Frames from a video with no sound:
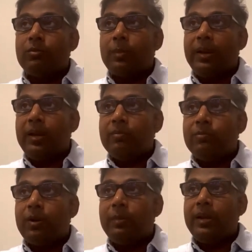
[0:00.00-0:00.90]
from a
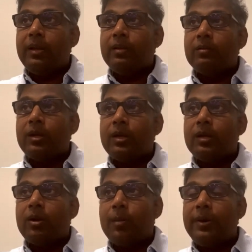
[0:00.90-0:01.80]

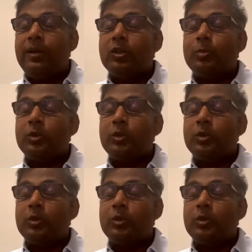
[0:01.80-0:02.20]
operator's